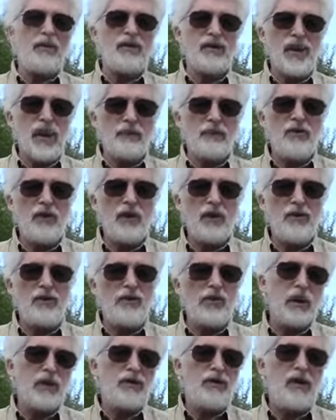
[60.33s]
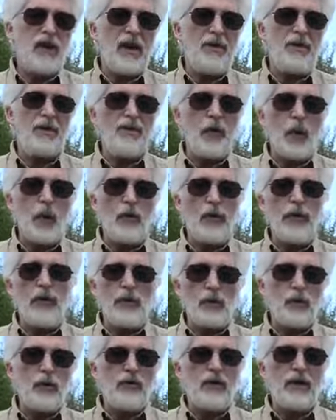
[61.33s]
was captured on press cameras holding
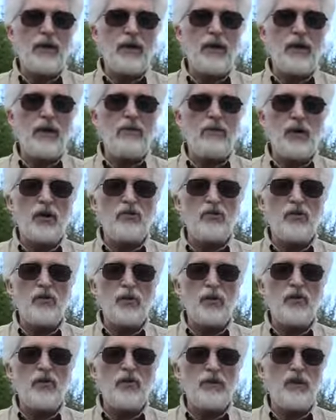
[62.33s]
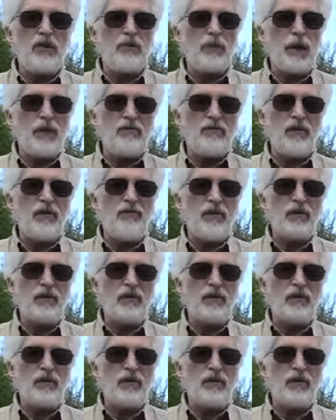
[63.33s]
an Uzi he had just removed from a specially